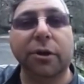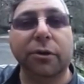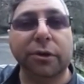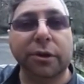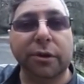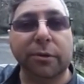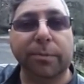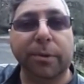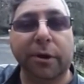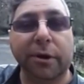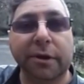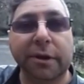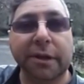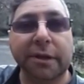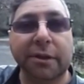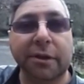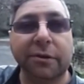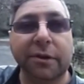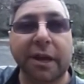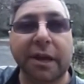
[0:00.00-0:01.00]
go to your
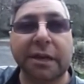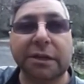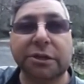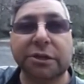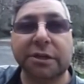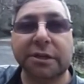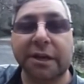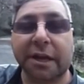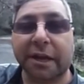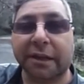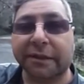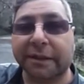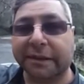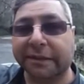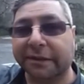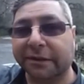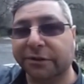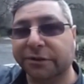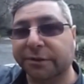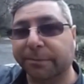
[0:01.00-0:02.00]
parking location, and
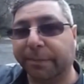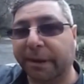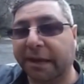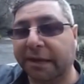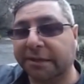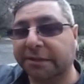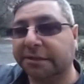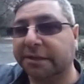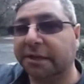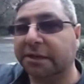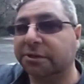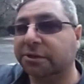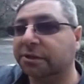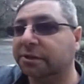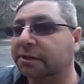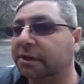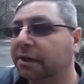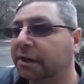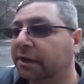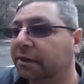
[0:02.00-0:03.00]
then there's a pay
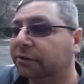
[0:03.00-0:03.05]
station.